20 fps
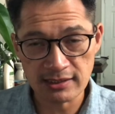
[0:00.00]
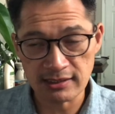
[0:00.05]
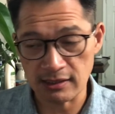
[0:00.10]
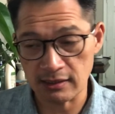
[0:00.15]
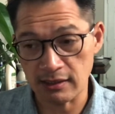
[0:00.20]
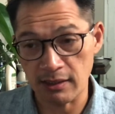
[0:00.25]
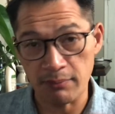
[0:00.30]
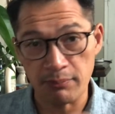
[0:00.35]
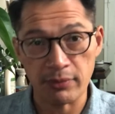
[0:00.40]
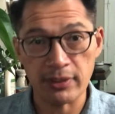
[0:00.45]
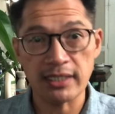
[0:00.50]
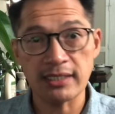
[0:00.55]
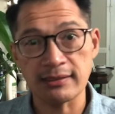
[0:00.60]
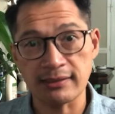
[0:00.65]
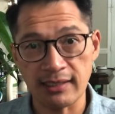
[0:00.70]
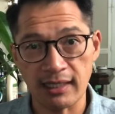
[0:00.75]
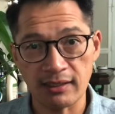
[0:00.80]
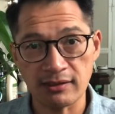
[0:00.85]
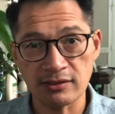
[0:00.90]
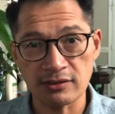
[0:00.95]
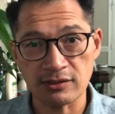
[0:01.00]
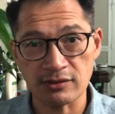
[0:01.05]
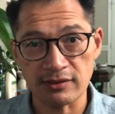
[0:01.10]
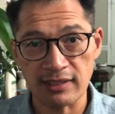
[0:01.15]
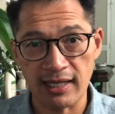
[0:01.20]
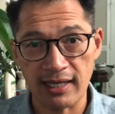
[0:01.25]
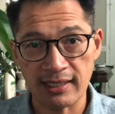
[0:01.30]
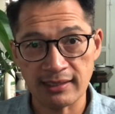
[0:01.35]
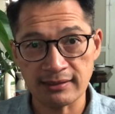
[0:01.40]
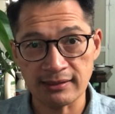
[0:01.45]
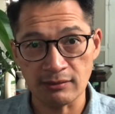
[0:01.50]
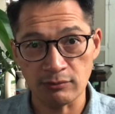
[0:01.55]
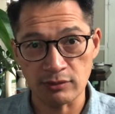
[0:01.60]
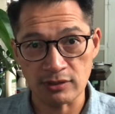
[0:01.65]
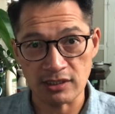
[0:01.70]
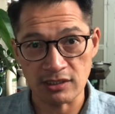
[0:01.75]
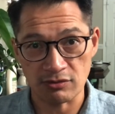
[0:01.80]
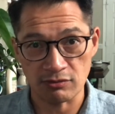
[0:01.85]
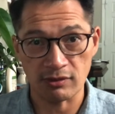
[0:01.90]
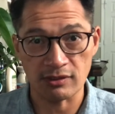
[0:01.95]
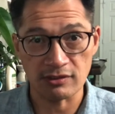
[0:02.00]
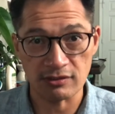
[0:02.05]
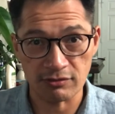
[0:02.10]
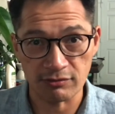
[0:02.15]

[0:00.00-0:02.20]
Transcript: it, they bring it down into the anthill, which is what you